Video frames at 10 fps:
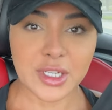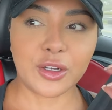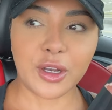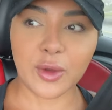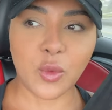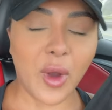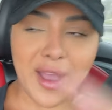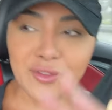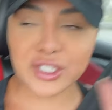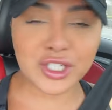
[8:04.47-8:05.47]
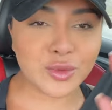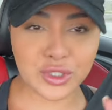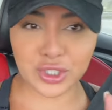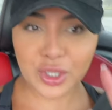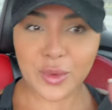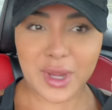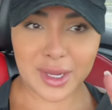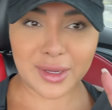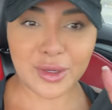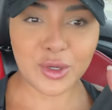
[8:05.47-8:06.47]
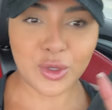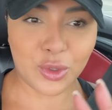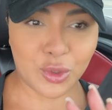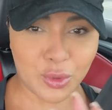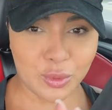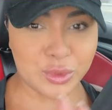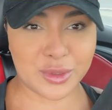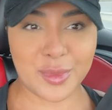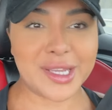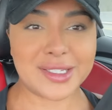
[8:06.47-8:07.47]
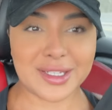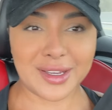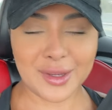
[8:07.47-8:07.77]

Like, whatever she was doing was amazing.